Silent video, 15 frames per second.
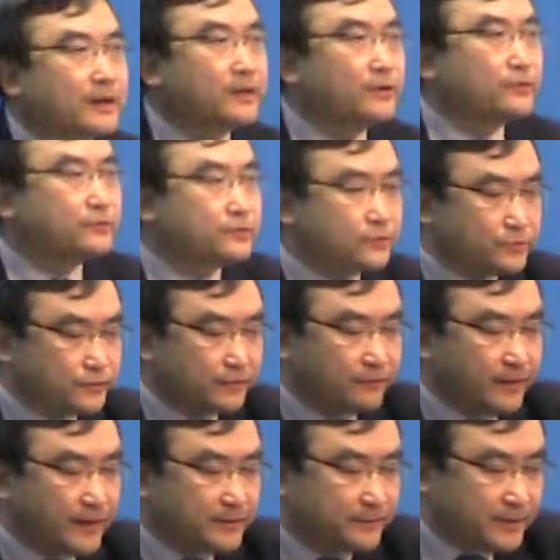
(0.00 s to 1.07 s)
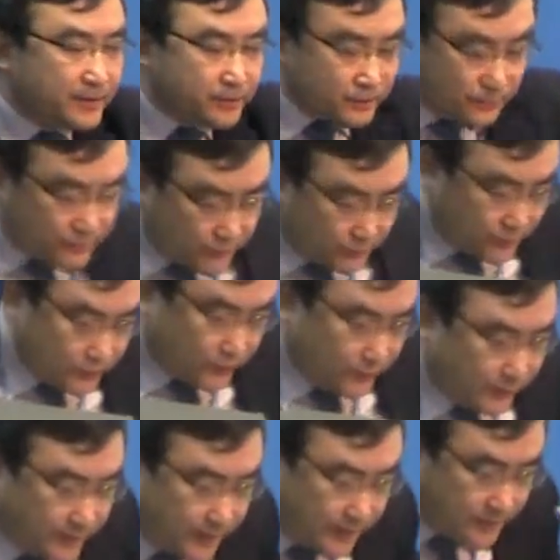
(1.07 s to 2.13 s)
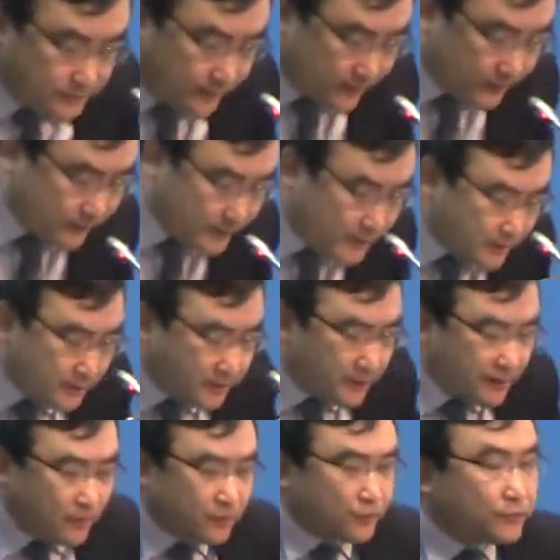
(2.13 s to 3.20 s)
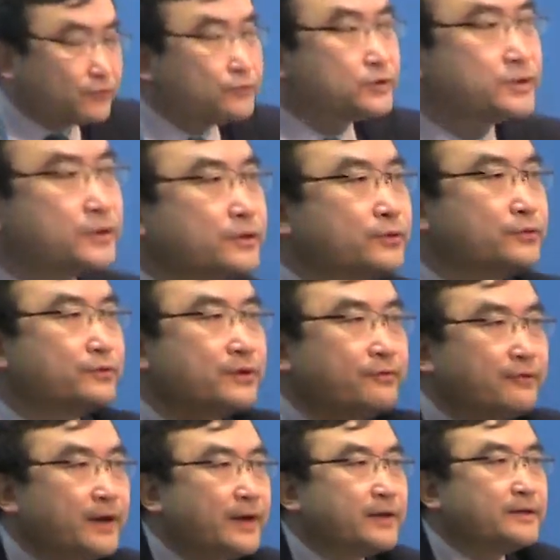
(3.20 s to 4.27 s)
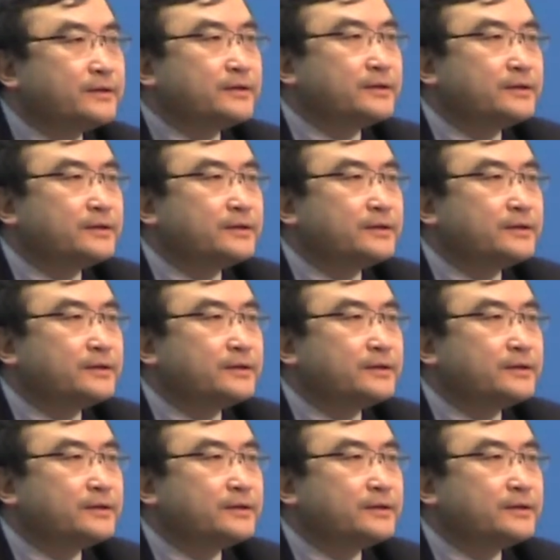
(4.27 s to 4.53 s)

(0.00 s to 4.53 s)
thank you to invite me to join this very crucial event.